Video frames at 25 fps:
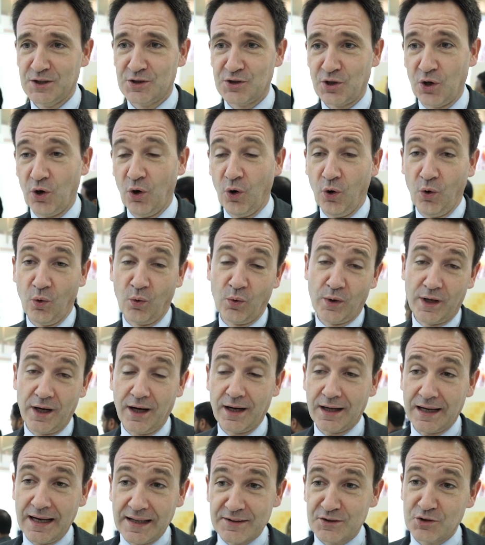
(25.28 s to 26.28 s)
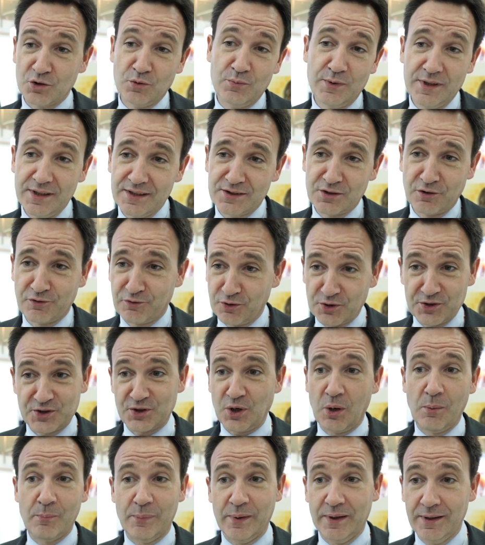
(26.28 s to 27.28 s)
So we are glad to be the
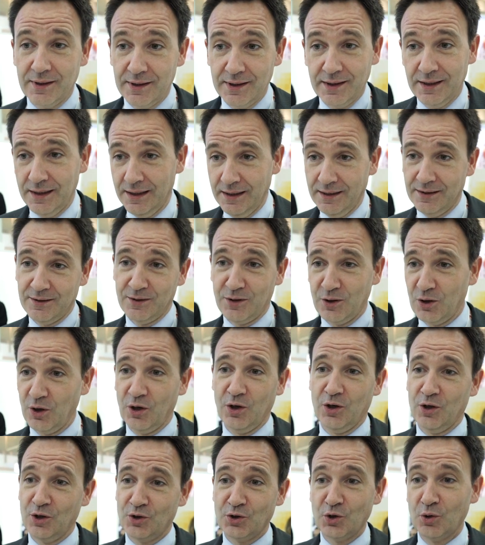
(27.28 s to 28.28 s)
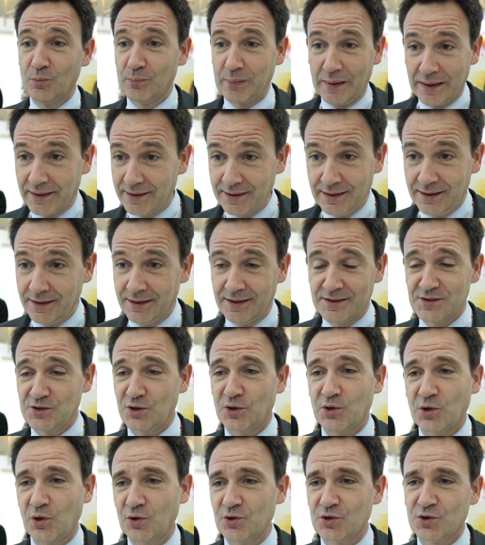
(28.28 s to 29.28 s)
first company, a new pioneer in
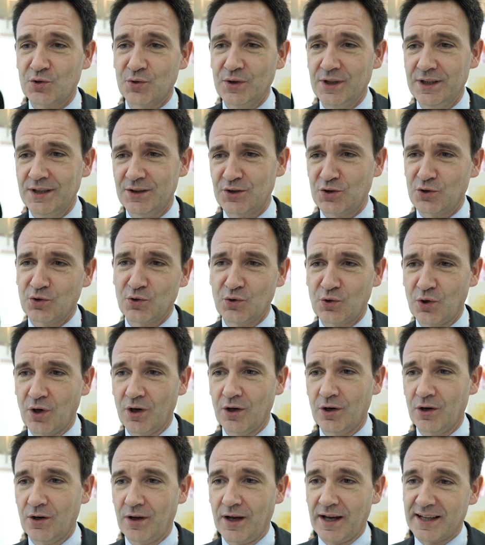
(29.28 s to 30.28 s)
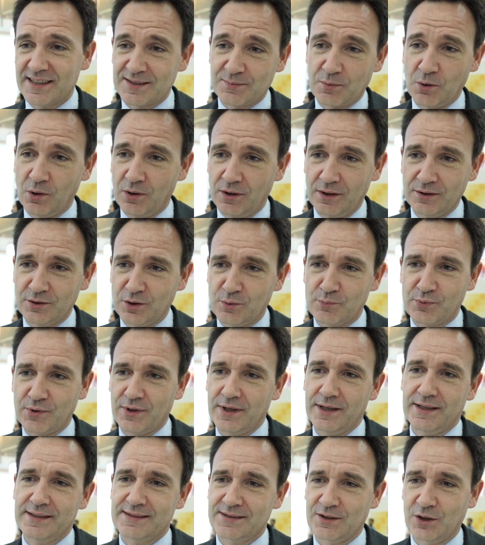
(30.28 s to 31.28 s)
the country, to explore and
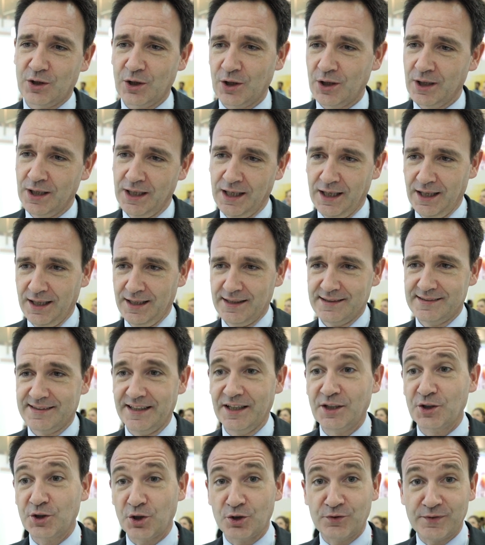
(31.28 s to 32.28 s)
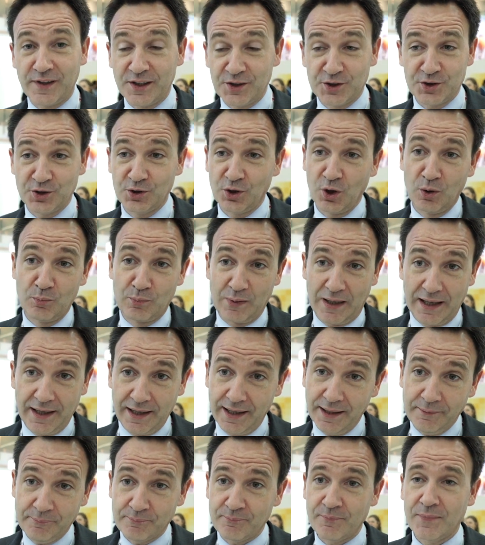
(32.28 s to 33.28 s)
appraise the unconventional
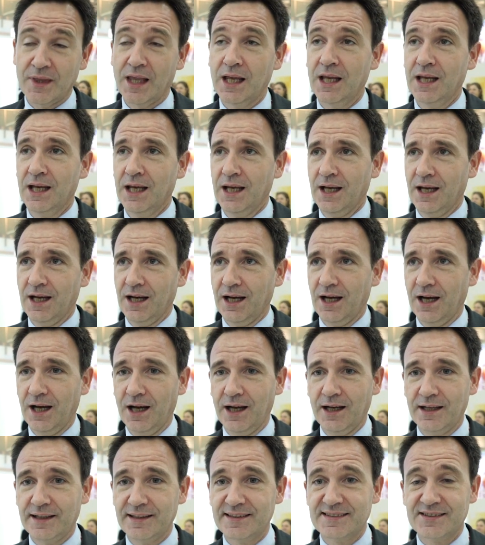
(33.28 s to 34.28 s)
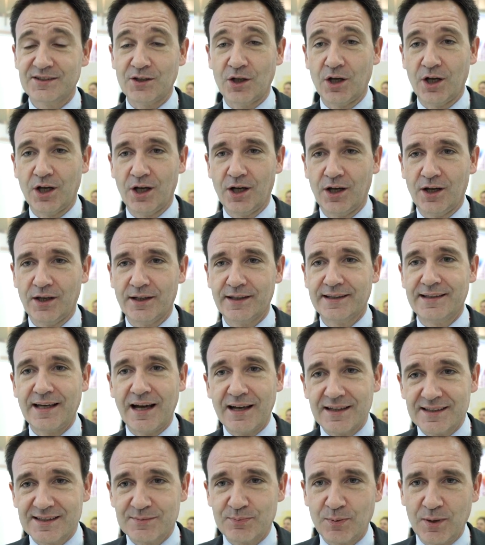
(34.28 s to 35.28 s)
play. It's a
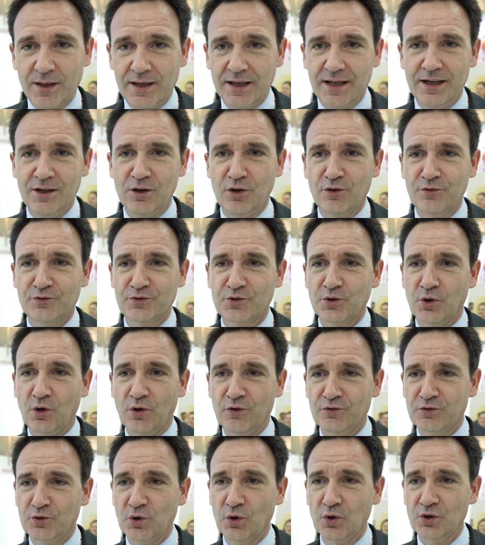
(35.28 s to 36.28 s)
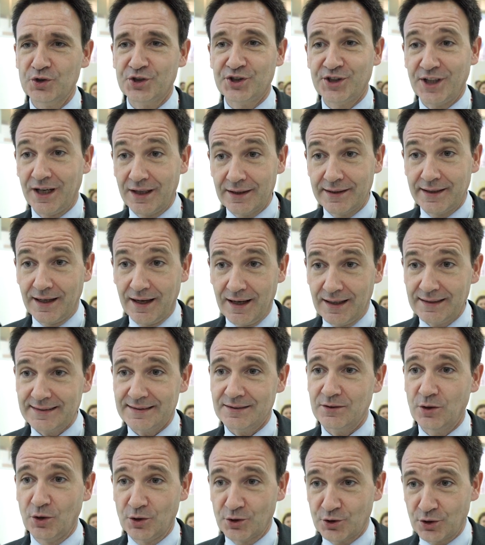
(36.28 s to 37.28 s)
gas play, of course, shale
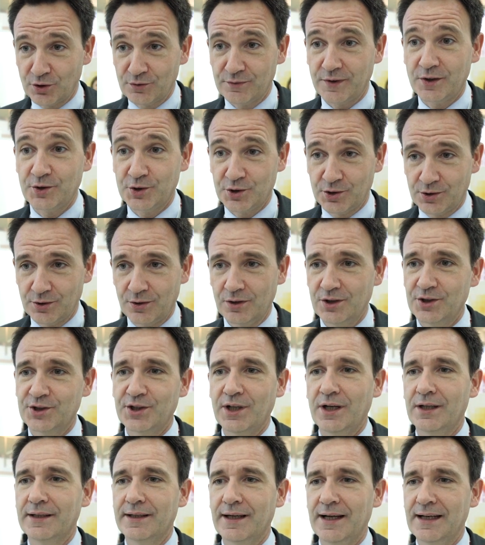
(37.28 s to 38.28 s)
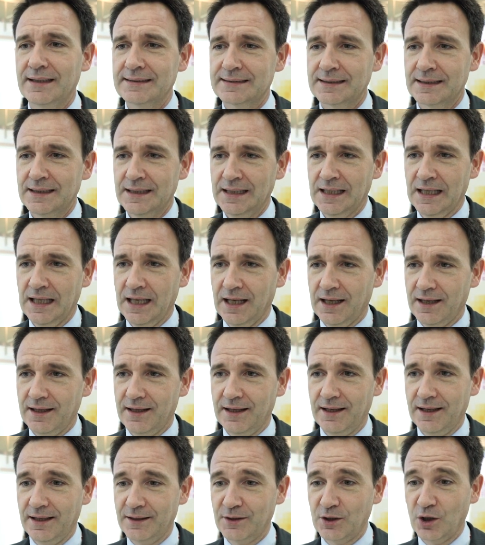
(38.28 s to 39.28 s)
gas, unconventional shale gas.
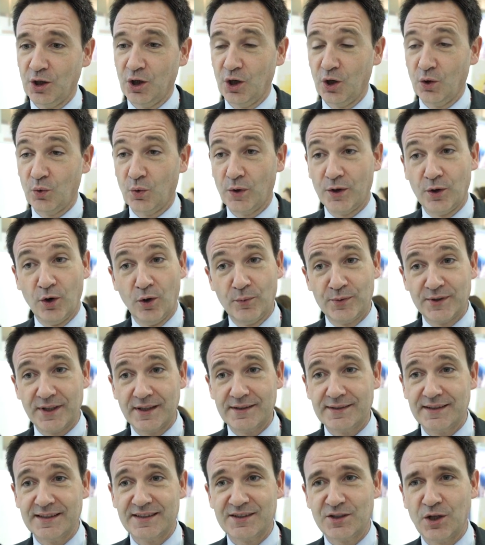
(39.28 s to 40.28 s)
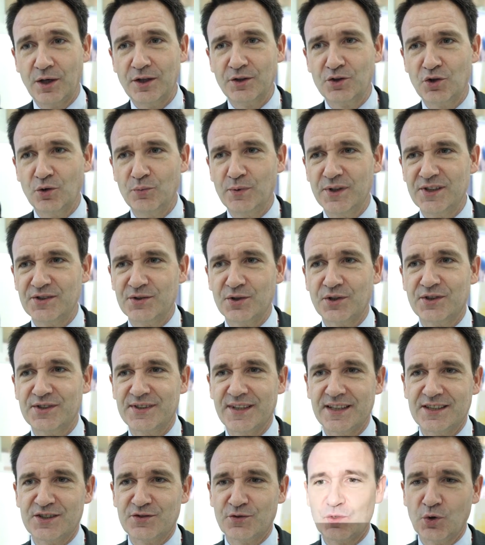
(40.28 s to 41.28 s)
And we hope that it's going to be
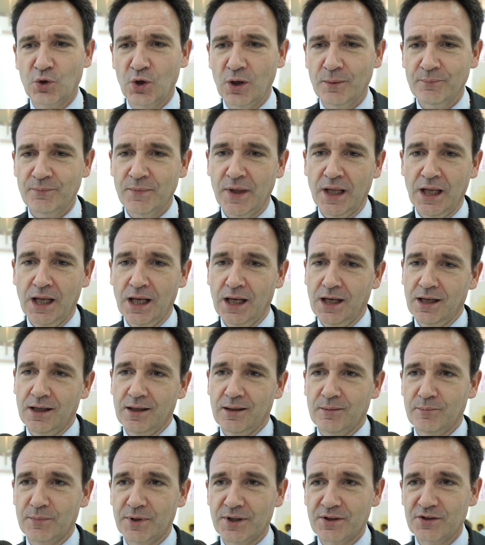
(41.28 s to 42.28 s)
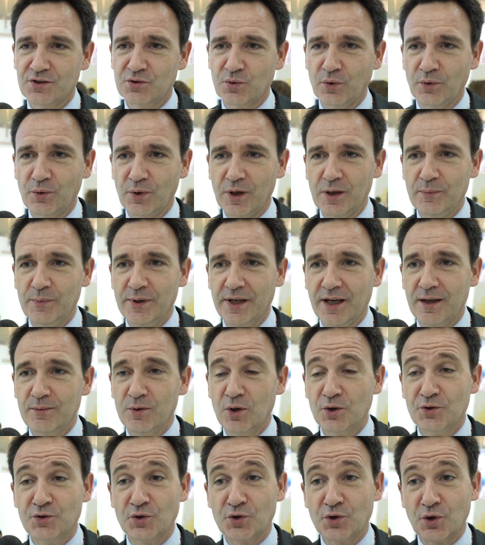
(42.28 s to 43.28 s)
successful, because we will be
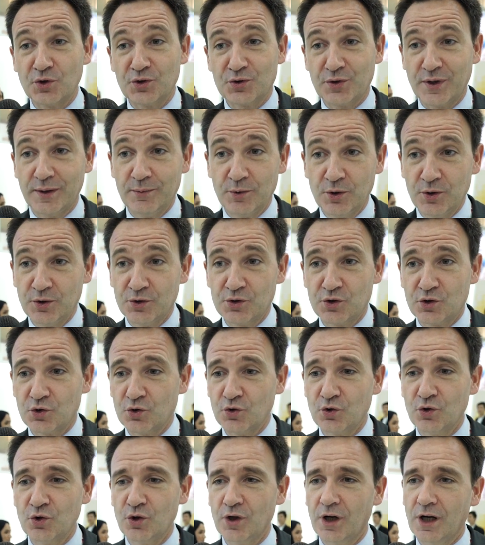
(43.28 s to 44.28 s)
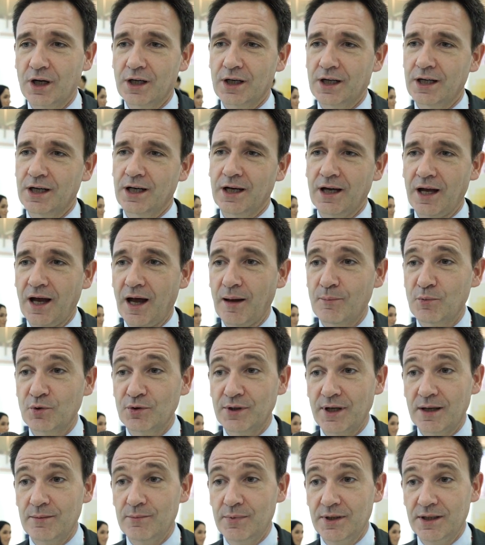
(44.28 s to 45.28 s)
able to contribute to
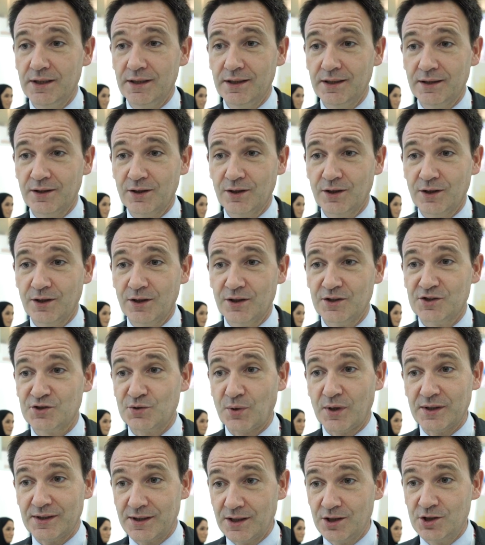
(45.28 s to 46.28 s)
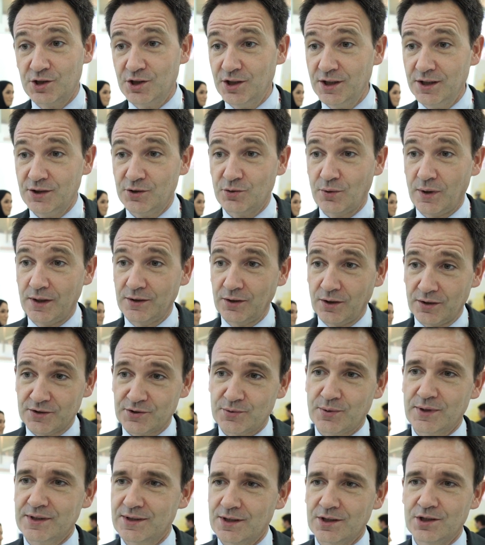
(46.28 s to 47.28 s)
Abu Dhabi strategy, to a
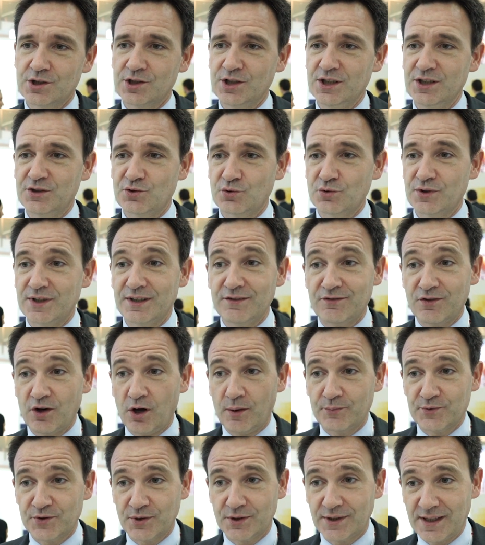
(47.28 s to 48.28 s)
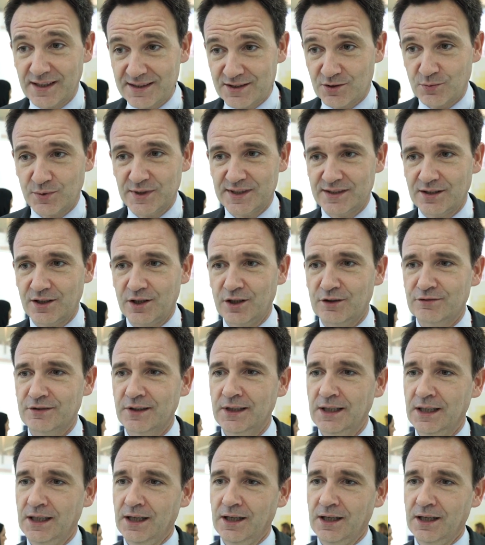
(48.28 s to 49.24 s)
North strategy, to develop the gas reserve